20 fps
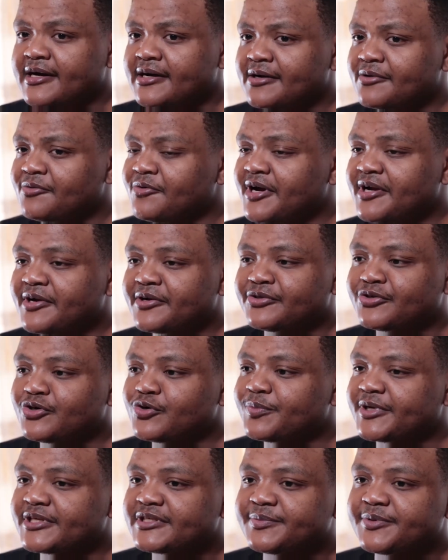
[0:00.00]
Quite a
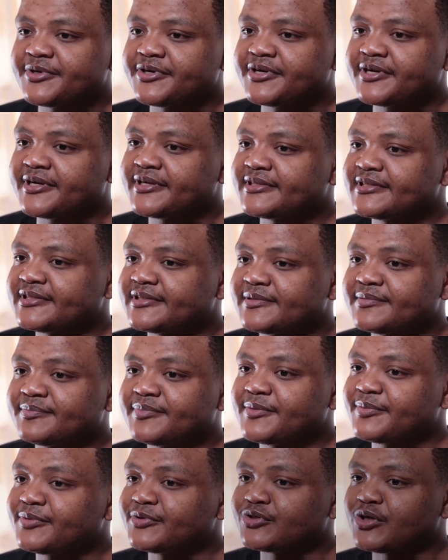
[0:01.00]
dope experience.
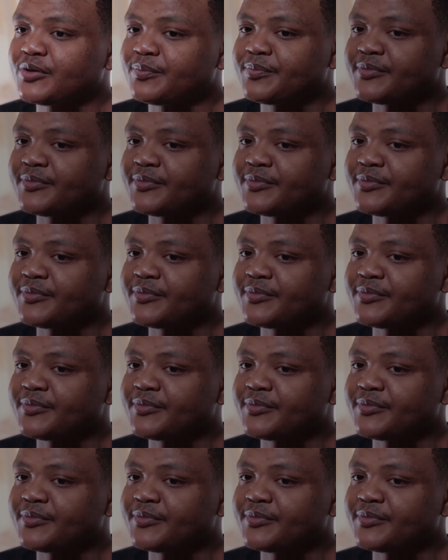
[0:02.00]
People stop